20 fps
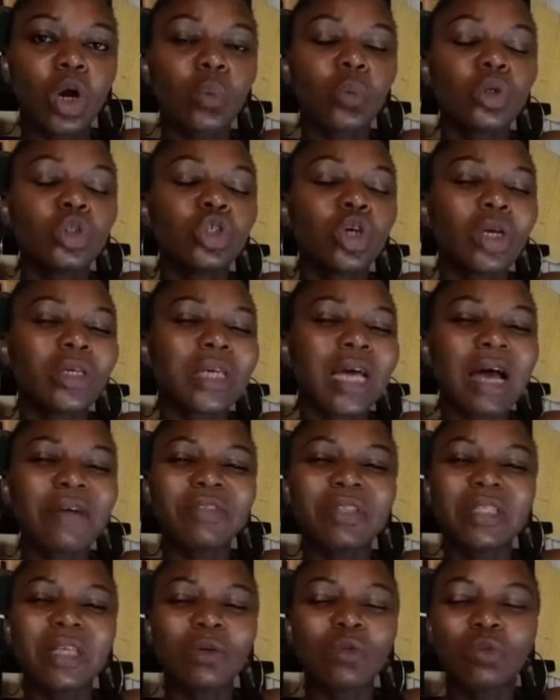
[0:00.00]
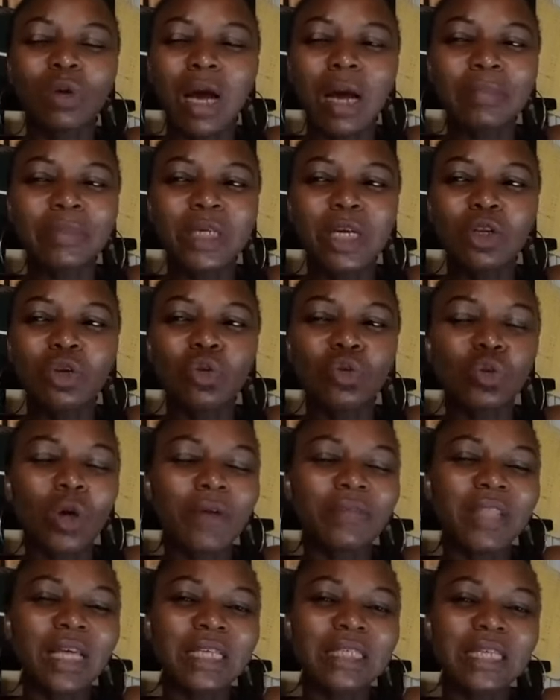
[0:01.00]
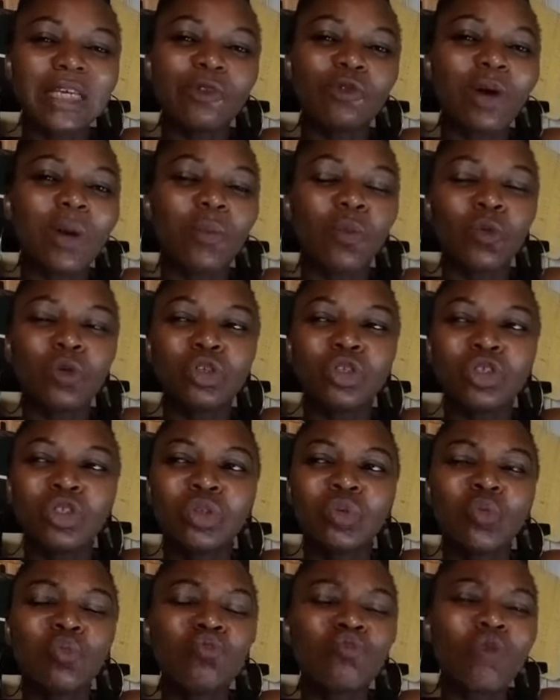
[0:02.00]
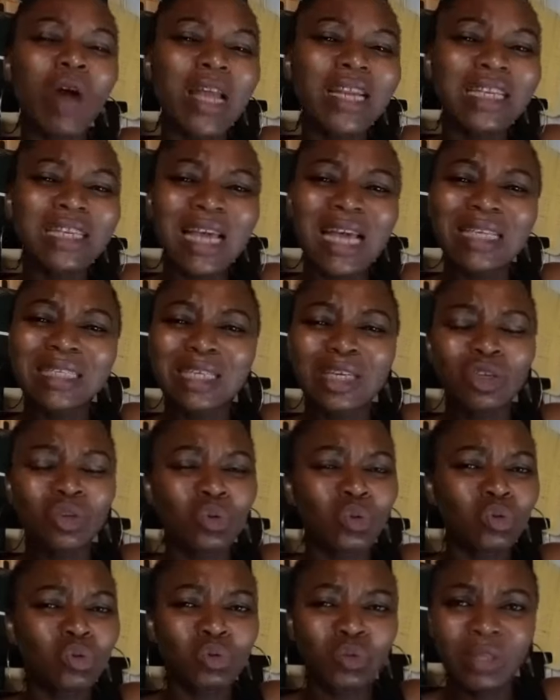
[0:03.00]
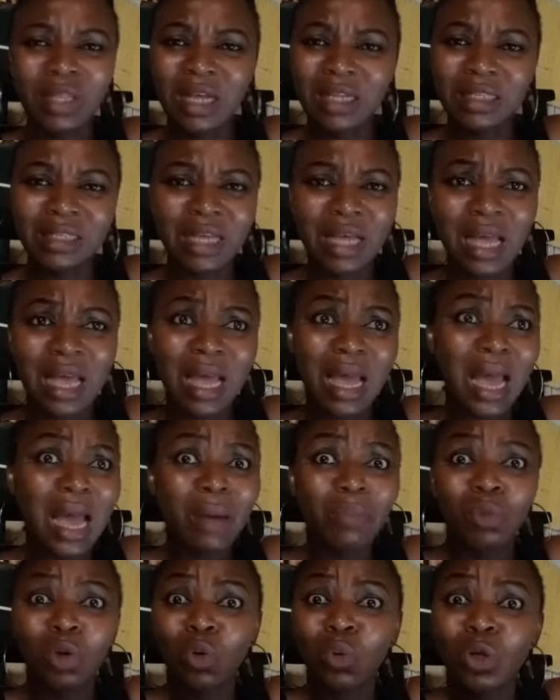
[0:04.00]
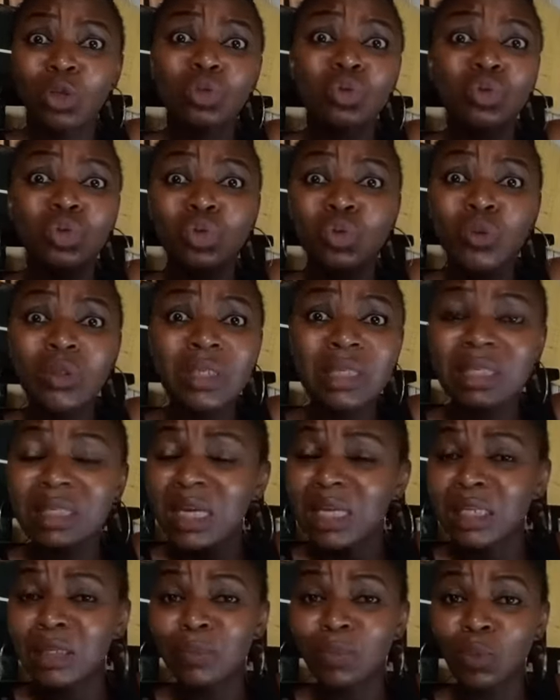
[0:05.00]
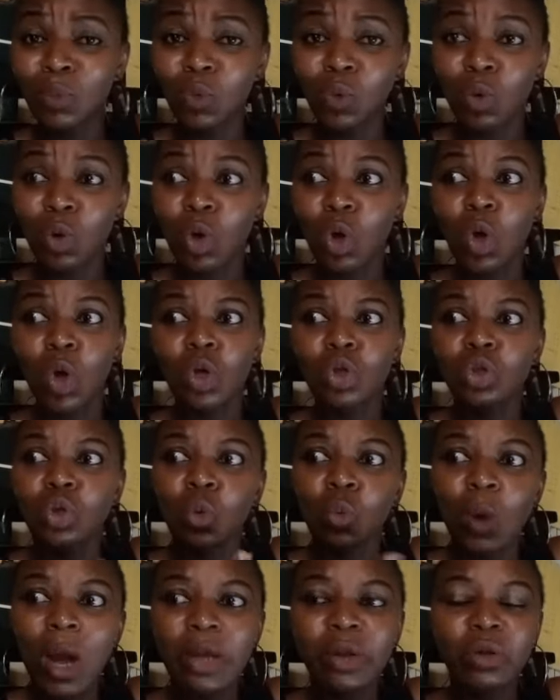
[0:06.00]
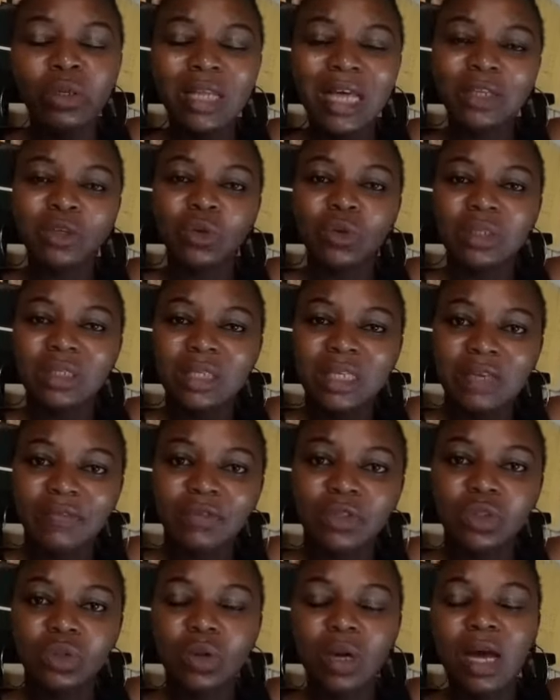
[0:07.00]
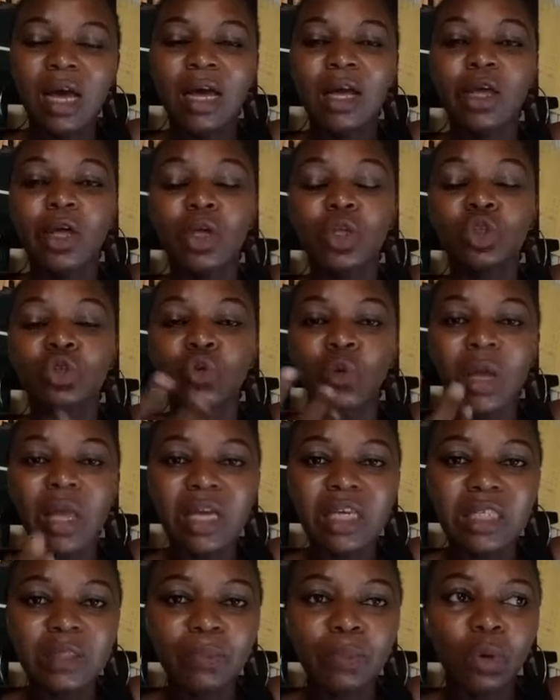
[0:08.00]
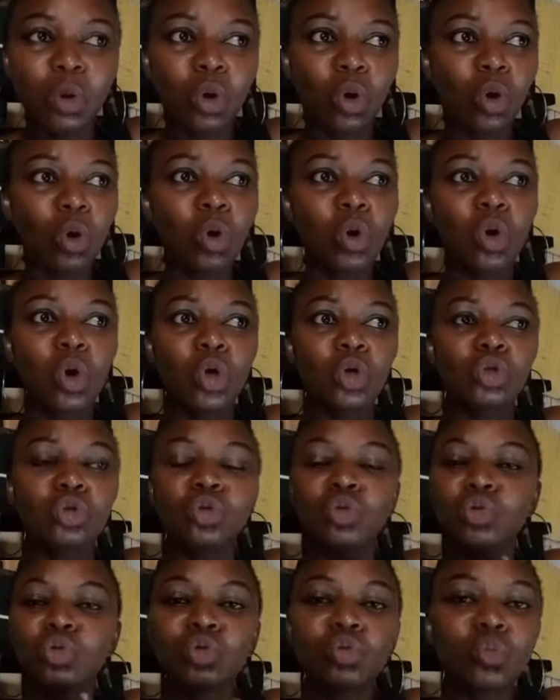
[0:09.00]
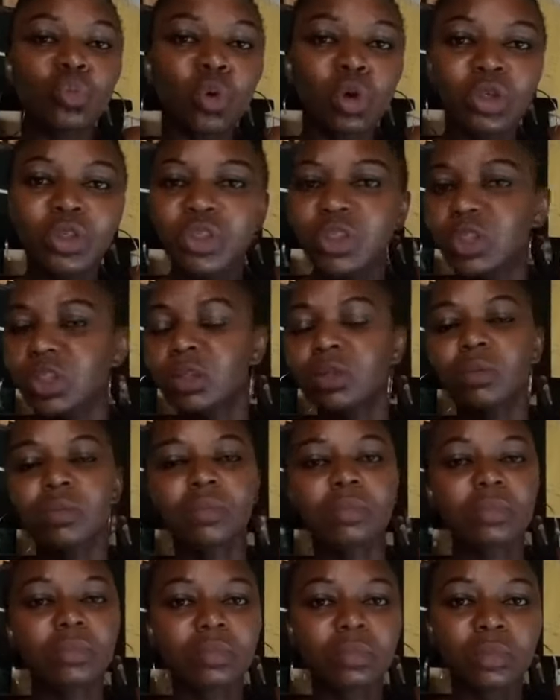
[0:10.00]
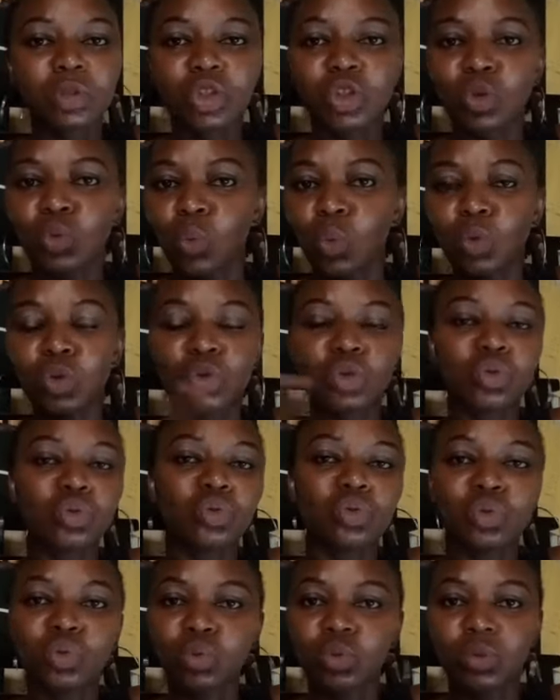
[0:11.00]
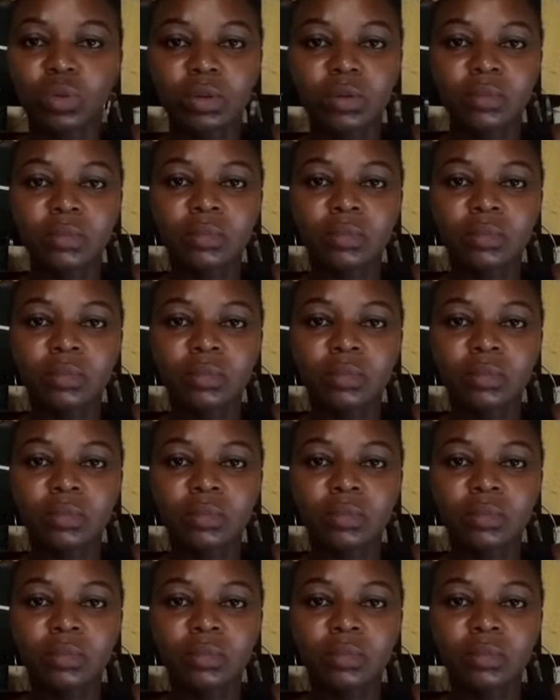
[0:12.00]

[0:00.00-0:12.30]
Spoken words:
We just have I'm saying no. So after saying no, I'm wondering, why did I say no to that? I'm not going to use it anymore. So why don't I just give it to her to explore, to do what she wants to do?